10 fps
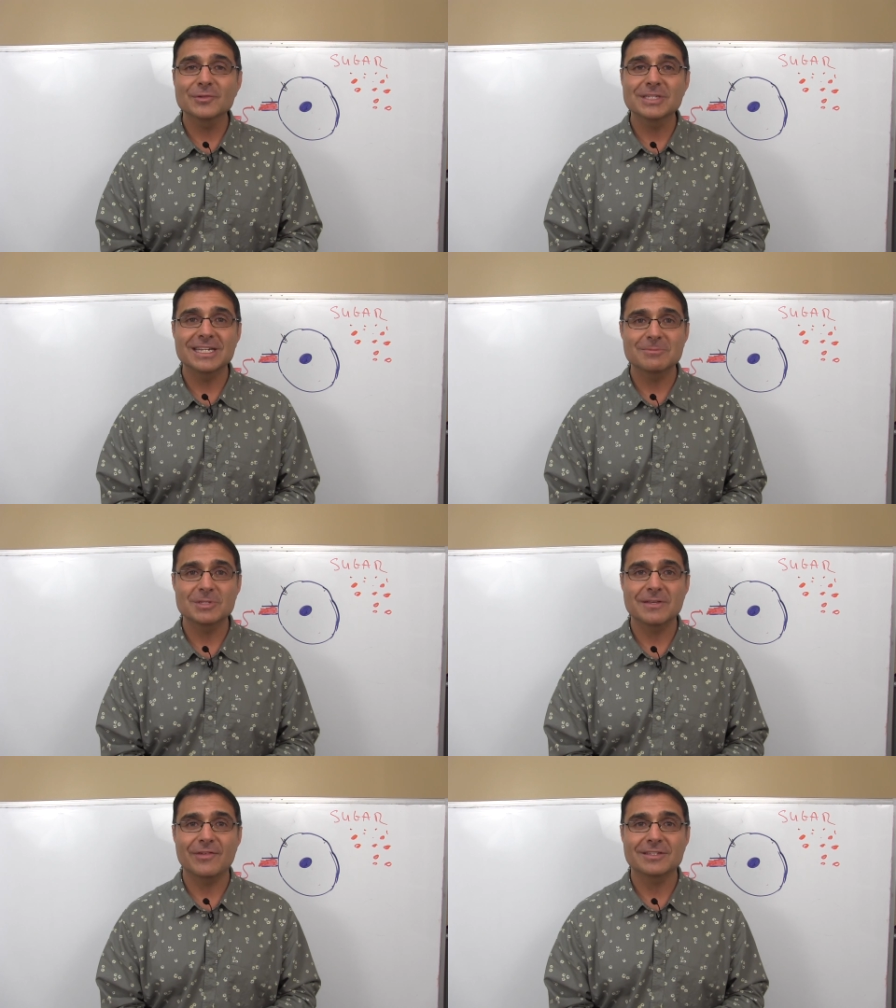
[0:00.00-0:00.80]
if there's any
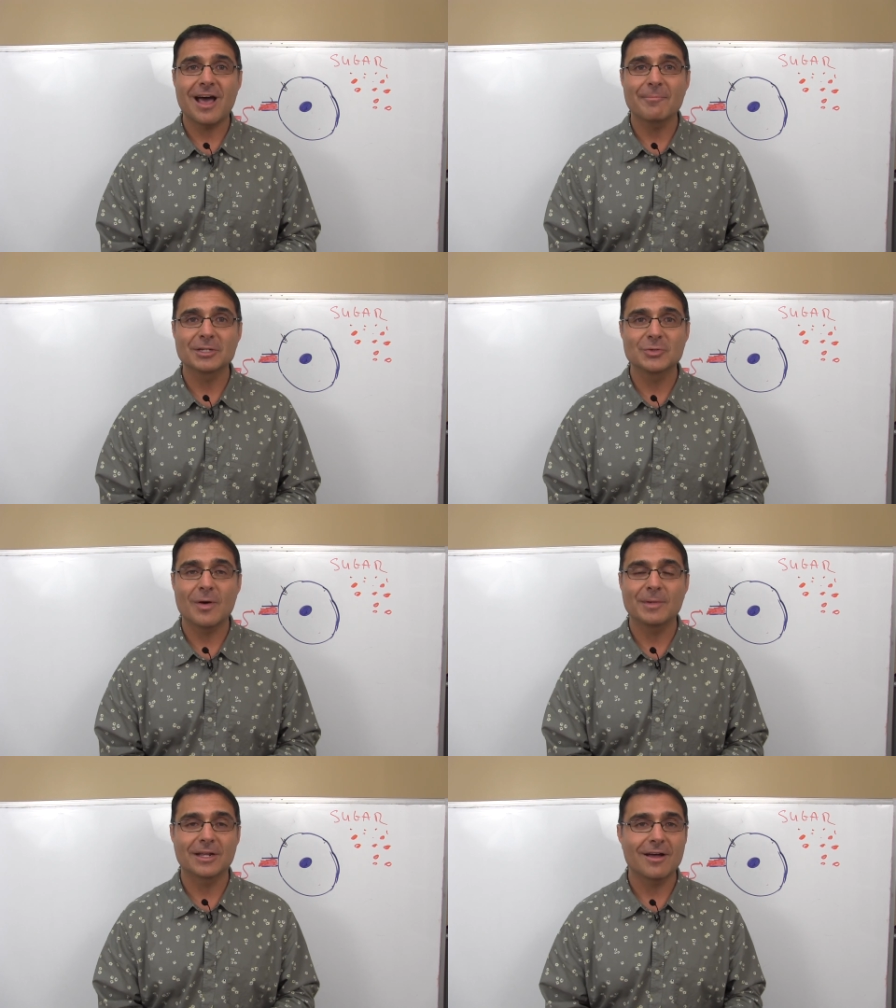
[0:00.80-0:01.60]
specific topics you
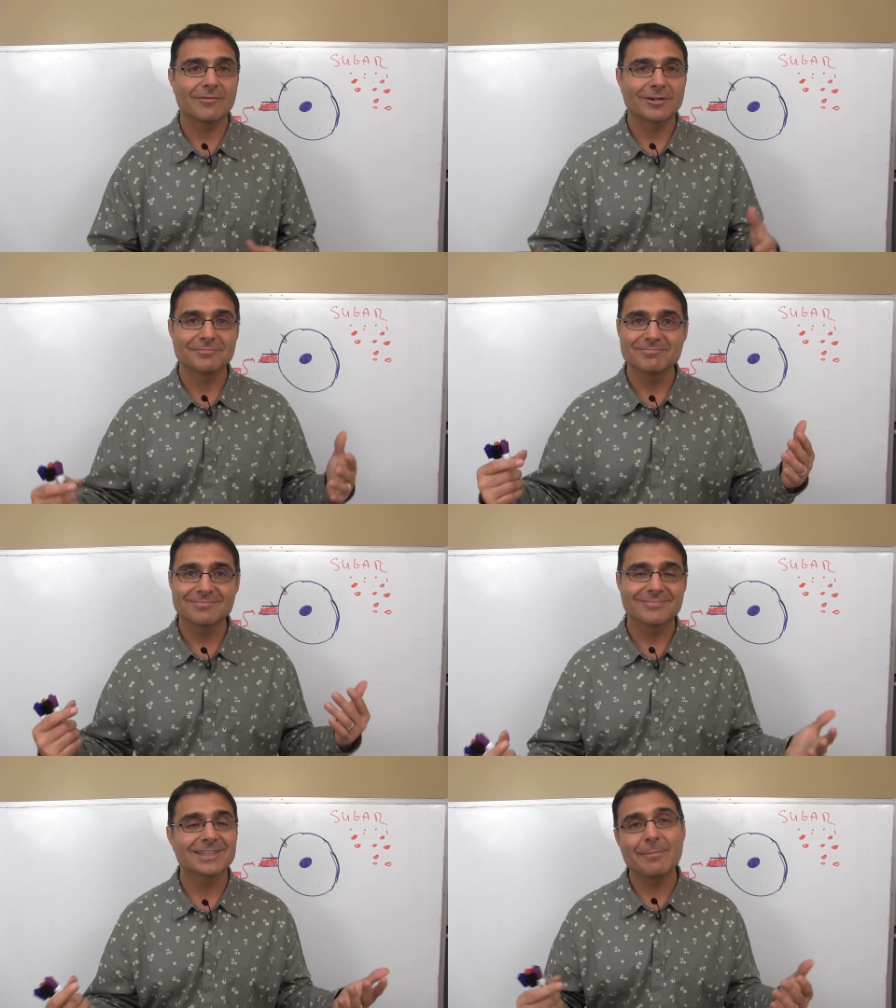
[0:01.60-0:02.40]
want me to cover,
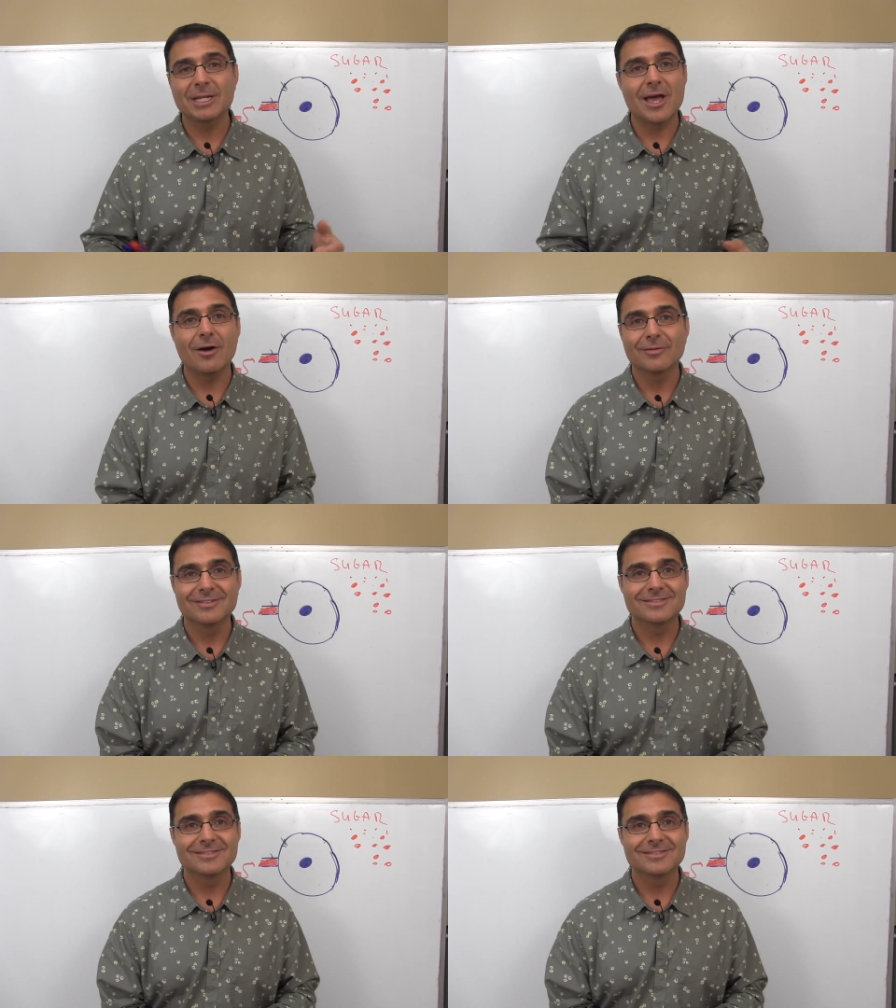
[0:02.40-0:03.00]
let me know.